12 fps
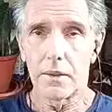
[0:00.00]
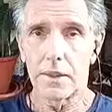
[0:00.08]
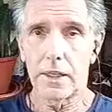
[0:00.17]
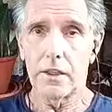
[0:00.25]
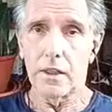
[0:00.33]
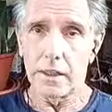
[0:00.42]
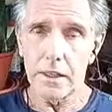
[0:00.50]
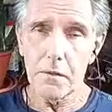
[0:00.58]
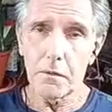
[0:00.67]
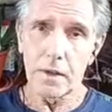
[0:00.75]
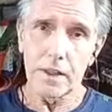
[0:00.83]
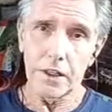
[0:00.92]
that the
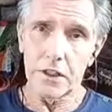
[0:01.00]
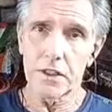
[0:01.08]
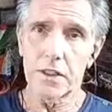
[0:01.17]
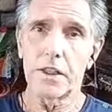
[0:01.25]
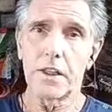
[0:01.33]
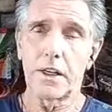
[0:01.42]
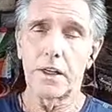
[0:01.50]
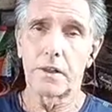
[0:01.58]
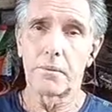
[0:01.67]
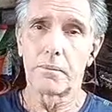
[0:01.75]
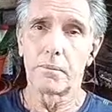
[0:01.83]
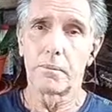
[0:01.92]
lymph that is in
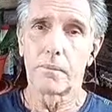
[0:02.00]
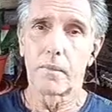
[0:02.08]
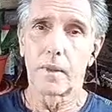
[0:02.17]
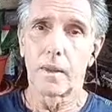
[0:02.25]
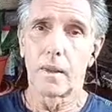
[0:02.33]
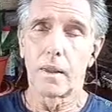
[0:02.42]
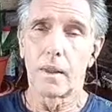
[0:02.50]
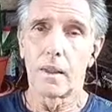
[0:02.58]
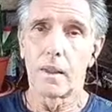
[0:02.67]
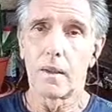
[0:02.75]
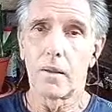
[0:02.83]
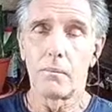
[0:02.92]
there
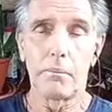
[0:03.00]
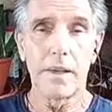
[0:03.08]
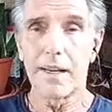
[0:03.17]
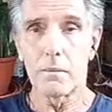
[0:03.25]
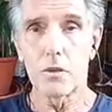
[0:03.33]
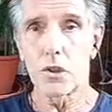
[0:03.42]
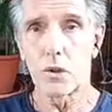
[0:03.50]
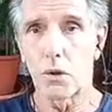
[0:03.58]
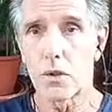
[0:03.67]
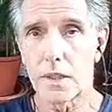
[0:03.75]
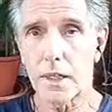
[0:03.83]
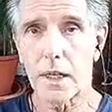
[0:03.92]
becomes
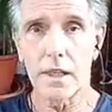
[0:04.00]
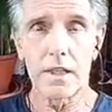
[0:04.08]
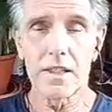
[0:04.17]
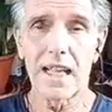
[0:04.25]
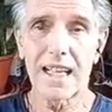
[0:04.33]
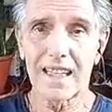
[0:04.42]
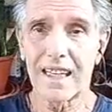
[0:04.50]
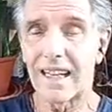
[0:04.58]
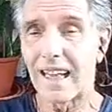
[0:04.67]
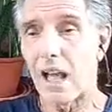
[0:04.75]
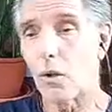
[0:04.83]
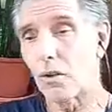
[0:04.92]
toxic and is not
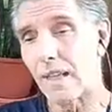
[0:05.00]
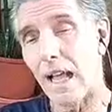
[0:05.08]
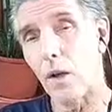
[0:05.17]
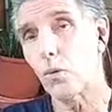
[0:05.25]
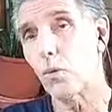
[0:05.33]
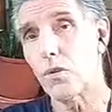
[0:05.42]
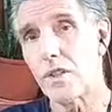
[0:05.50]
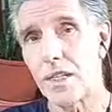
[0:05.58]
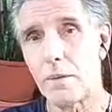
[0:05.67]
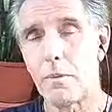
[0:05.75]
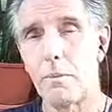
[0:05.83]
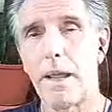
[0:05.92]
allowed now to
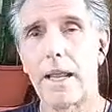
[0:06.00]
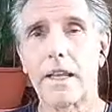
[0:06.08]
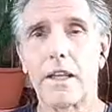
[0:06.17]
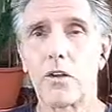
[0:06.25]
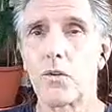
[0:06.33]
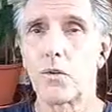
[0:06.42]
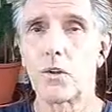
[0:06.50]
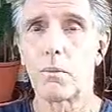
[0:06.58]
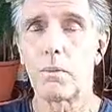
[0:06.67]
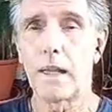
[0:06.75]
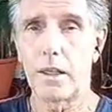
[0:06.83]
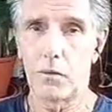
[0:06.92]
seep back into the
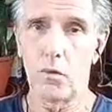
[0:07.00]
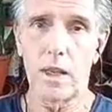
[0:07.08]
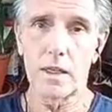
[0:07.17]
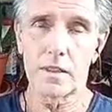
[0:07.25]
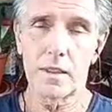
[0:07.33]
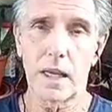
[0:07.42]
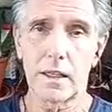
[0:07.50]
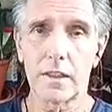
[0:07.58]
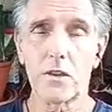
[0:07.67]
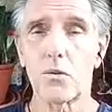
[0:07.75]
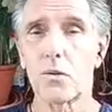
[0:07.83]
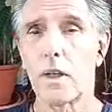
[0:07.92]
blood. We are
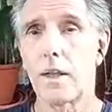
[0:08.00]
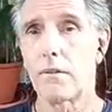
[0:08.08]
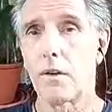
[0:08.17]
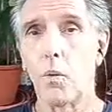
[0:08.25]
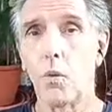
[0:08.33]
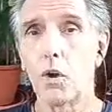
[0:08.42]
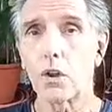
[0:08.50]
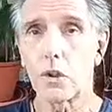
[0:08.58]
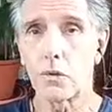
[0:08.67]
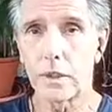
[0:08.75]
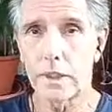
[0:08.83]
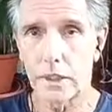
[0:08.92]
starting to have
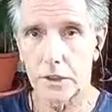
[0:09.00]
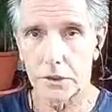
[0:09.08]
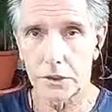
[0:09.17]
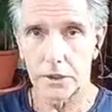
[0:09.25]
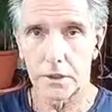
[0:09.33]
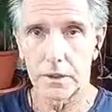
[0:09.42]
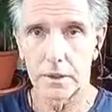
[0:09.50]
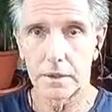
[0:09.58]
water retention.